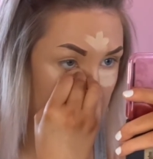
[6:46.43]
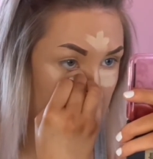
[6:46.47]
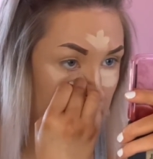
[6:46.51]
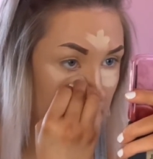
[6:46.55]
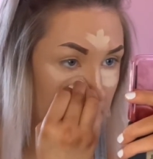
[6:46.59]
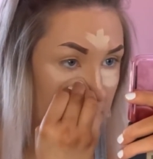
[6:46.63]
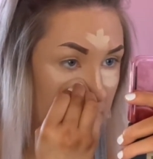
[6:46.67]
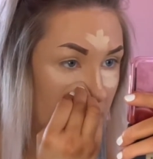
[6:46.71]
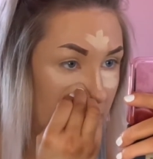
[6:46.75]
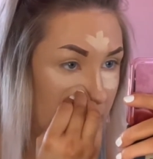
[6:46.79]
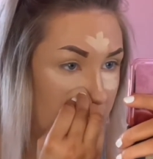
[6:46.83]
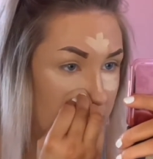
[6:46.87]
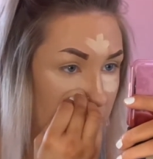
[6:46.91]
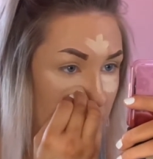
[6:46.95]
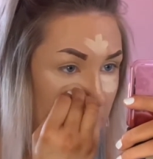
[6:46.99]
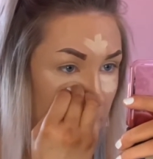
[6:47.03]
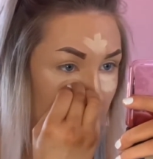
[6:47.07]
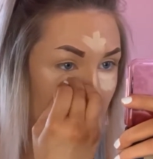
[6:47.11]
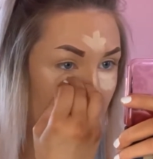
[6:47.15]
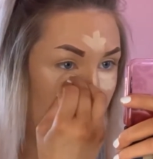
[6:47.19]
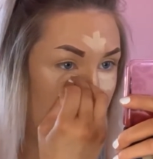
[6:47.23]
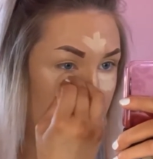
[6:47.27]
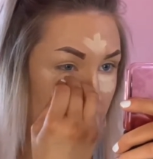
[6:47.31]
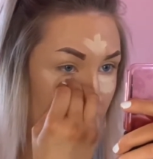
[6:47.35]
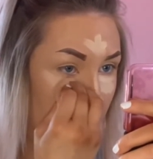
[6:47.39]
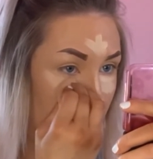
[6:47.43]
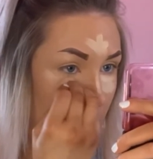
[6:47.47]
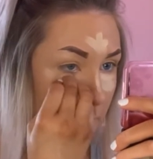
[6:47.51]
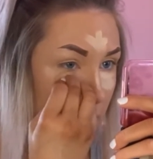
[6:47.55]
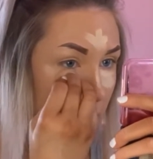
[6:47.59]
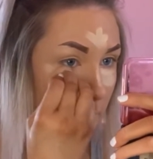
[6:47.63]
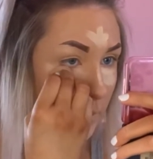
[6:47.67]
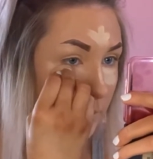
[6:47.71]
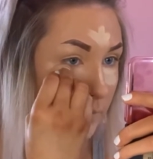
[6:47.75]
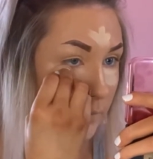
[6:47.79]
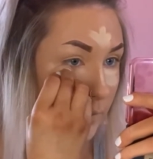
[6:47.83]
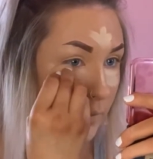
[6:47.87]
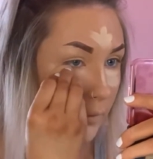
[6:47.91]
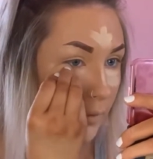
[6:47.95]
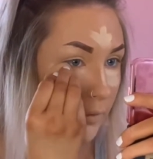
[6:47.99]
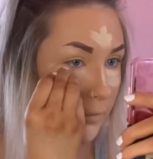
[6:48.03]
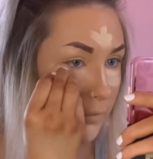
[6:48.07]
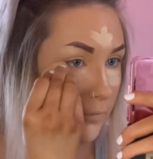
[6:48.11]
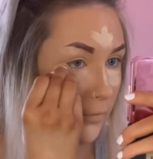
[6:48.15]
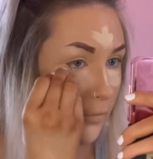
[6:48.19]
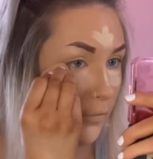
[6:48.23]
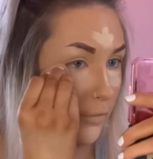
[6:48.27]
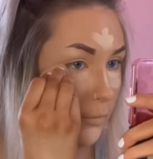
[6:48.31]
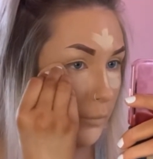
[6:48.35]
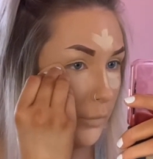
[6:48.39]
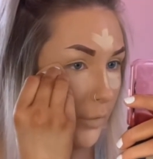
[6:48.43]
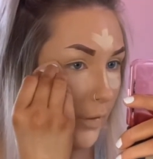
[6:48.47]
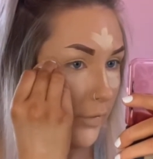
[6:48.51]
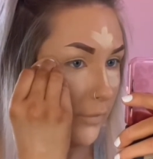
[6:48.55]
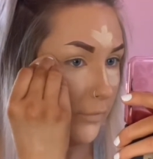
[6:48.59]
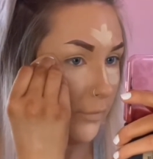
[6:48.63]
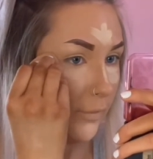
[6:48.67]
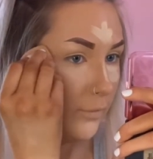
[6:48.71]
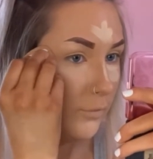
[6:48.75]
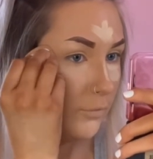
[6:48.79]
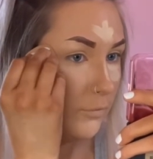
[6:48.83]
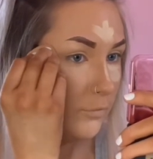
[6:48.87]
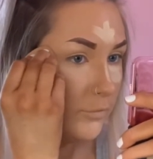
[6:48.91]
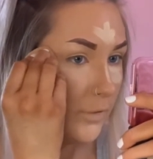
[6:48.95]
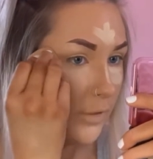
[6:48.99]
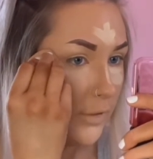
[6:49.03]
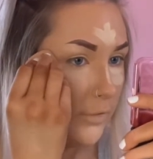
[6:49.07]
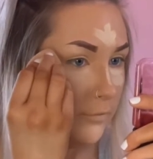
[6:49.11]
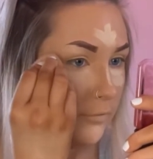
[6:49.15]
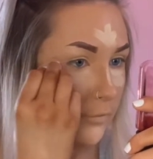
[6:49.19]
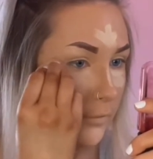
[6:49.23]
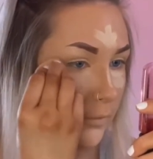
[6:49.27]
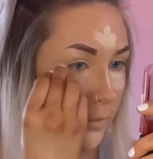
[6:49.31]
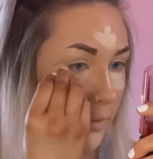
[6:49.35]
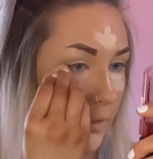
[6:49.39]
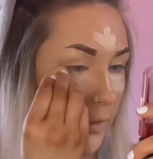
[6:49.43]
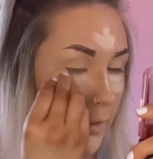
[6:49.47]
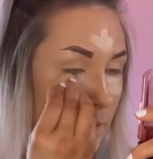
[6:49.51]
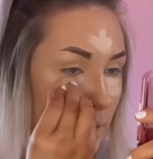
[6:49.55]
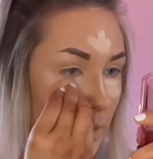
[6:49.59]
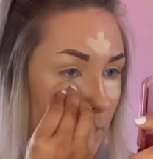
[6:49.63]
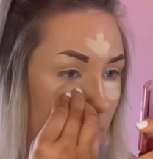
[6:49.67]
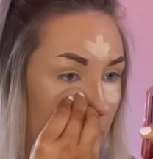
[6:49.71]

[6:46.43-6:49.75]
as long as you're patient, they do blend out eventually.